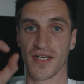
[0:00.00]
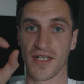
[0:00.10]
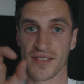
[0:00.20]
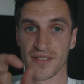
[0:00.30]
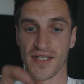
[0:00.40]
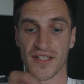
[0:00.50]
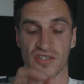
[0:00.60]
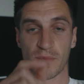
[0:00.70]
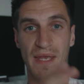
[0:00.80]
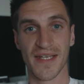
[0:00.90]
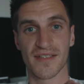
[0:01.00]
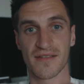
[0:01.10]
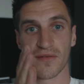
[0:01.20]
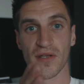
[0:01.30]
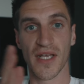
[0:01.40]
and I
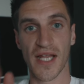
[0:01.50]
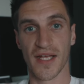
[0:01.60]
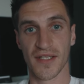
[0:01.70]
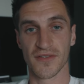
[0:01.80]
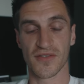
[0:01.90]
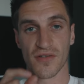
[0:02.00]
spaced the lines